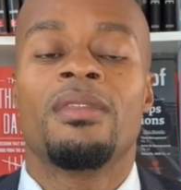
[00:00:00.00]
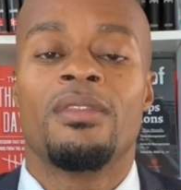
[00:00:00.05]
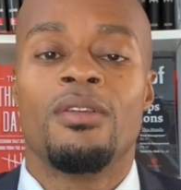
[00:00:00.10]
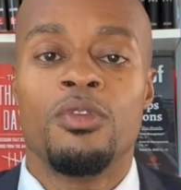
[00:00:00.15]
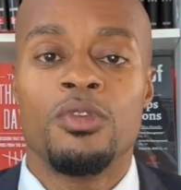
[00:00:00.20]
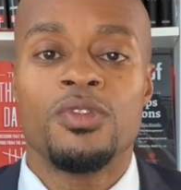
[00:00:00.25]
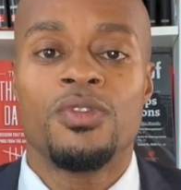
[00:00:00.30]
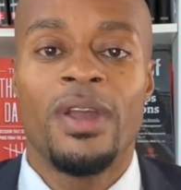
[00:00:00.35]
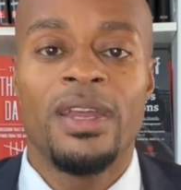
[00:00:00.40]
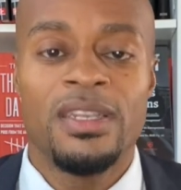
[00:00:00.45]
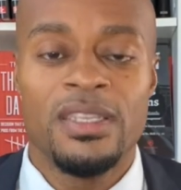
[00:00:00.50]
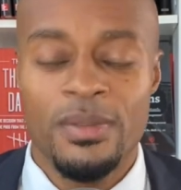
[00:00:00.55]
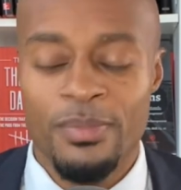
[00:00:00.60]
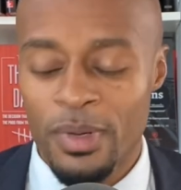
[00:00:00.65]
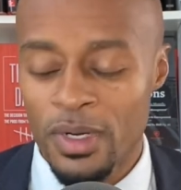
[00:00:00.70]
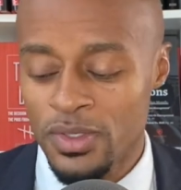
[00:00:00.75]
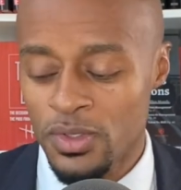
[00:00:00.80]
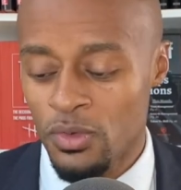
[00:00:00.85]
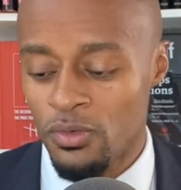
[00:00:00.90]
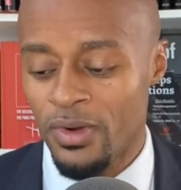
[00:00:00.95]
Who's right is the
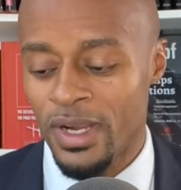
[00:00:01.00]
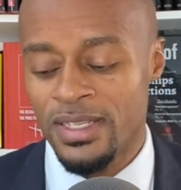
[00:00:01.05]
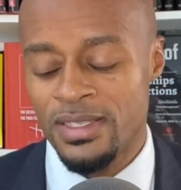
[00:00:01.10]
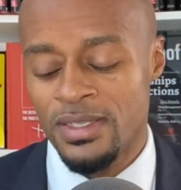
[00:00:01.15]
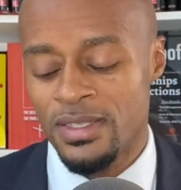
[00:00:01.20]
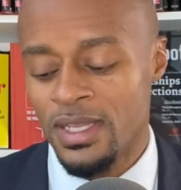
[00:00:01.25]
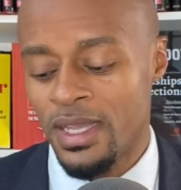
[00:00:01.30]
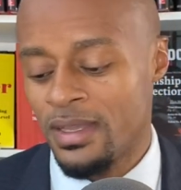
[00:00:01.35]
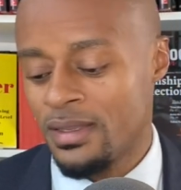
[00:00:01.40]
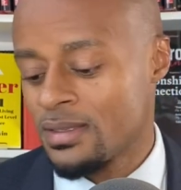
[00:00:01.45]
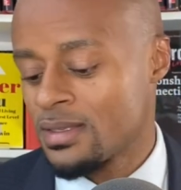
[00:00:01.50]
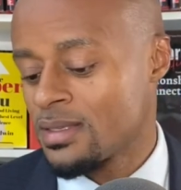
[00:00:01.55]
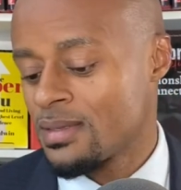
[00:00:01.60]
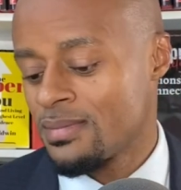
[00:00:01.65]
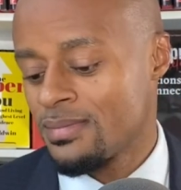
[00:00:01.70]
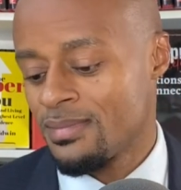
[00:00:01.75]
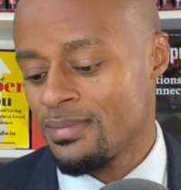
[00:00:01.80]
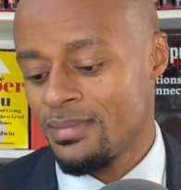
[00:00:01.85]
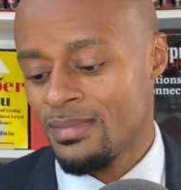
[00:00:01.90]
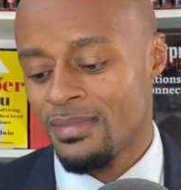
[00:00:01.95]
person who writes the checks.
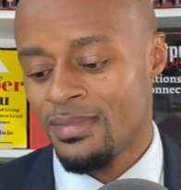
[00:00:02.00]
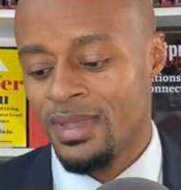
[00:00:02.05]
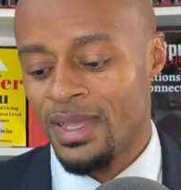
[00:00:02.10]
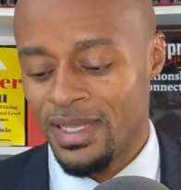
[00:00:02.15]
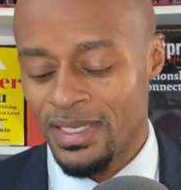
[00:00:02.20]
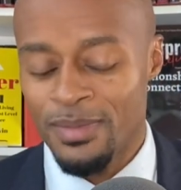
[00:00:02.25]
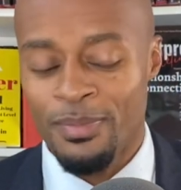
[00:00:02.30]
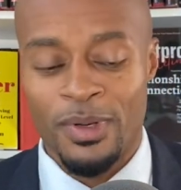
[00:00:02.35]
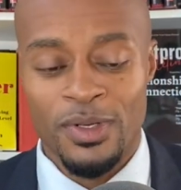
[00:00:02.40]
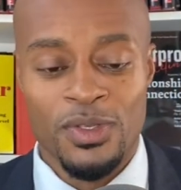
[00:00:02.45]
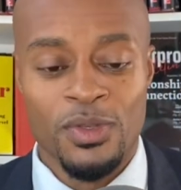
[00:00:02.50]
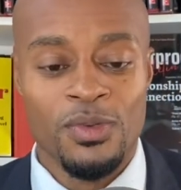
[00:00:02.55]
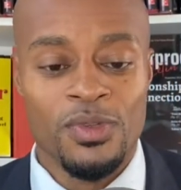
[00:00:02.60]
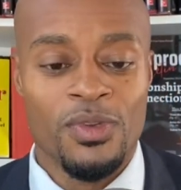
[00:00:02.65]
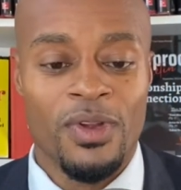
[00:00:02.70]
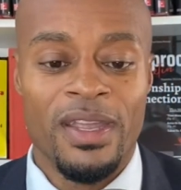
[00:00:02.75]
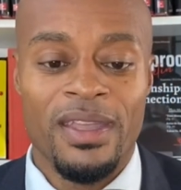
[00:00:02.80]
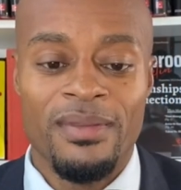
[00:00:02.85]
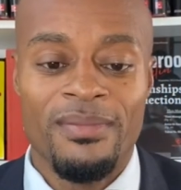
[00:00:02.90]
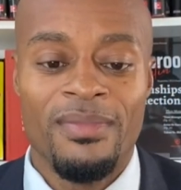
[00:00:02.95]
That's the person who's
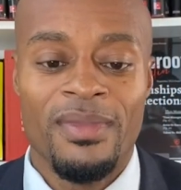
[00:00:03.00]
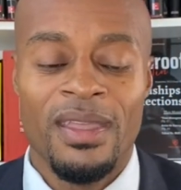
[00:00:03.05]
right.